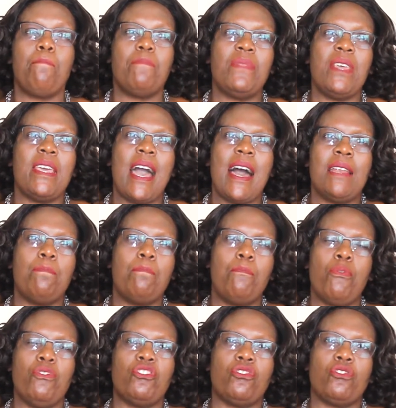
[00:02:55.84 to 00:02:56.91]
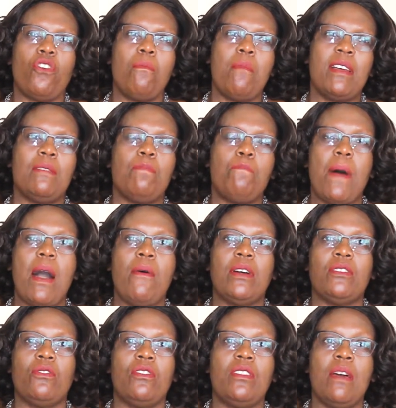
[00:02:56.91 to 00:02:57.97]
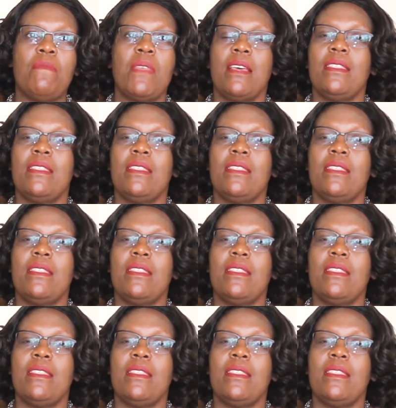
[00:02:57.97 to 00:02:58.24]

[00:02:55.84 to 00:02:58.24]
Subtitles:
They had pushed so much powers on them.